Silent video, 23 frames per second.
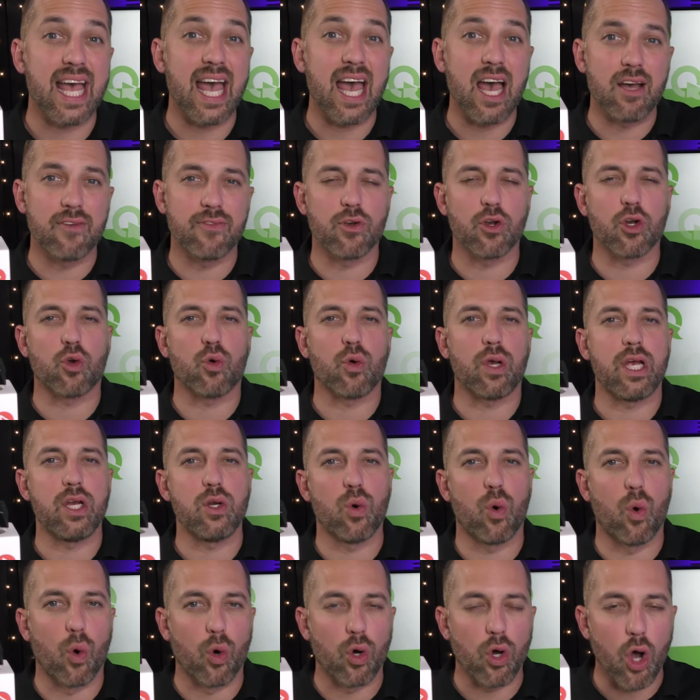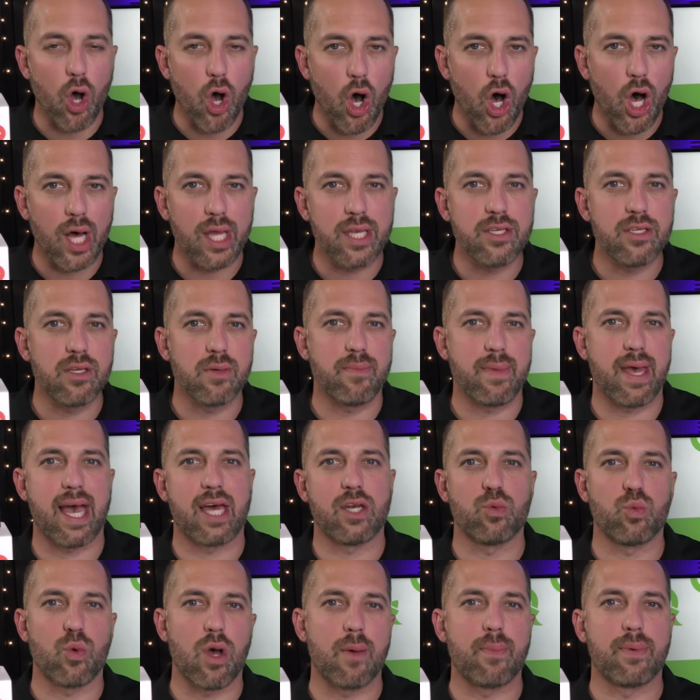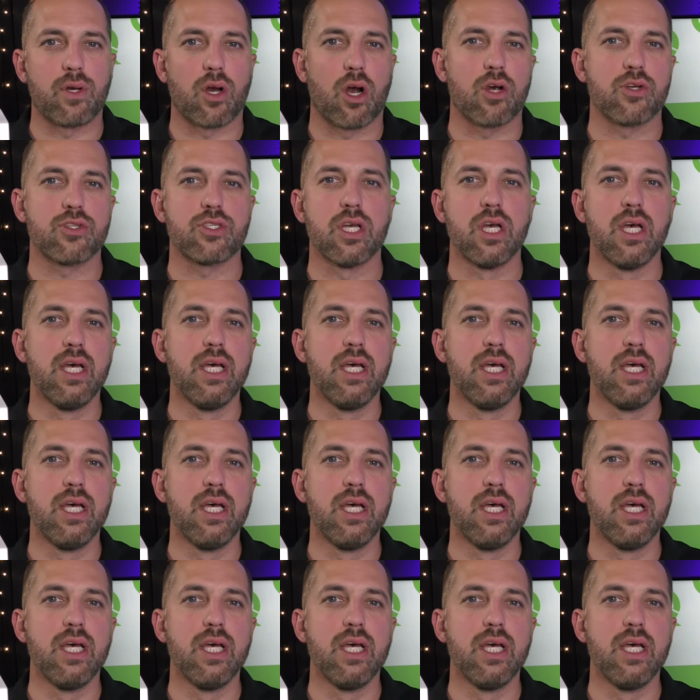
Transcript: evergreen or on-demand webinars